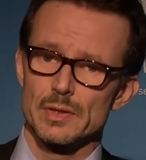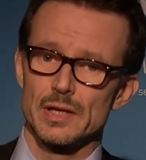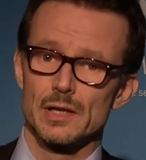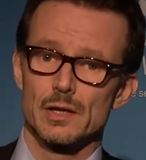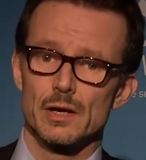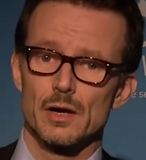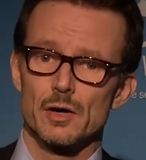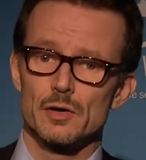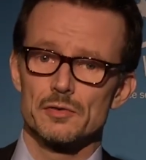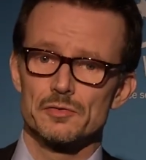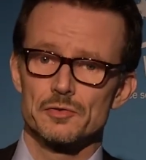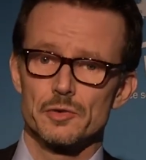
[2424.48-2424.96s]
will
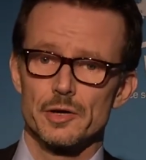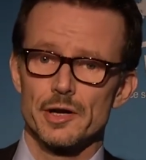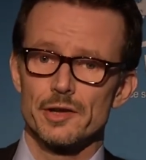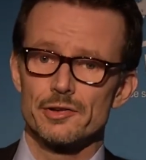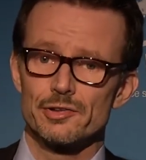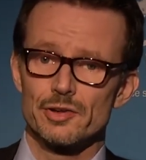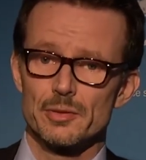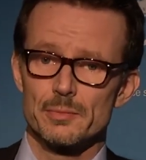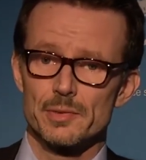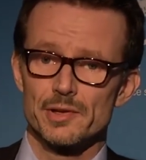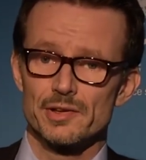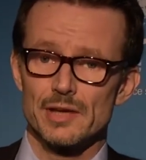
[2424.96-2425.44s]
offer
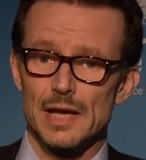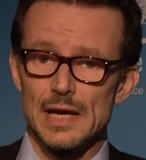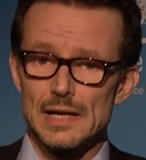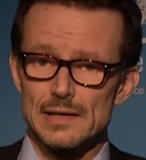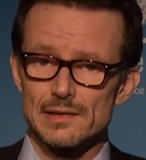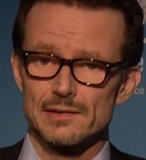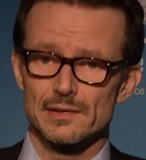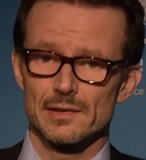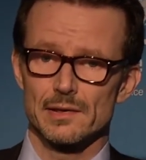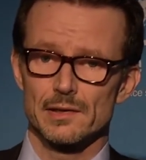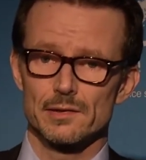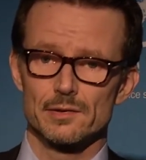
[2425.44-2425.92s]
SMEs
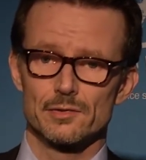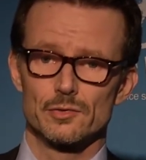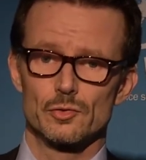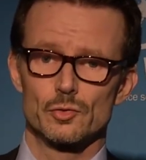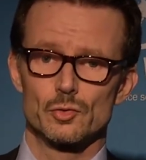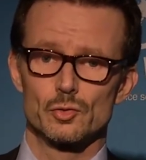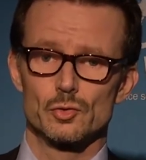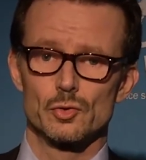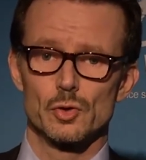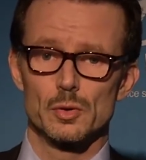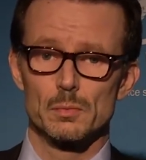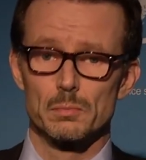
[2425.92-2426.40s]
access
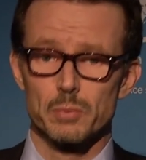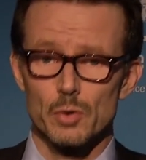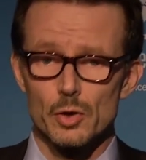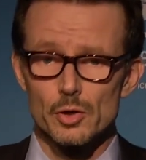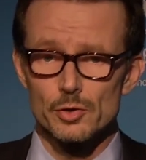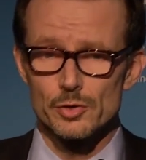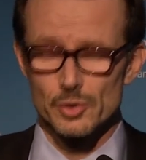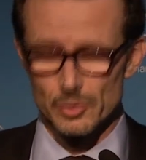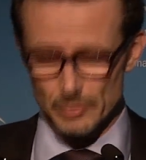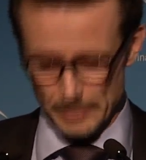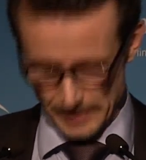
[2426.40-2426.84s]
to a broader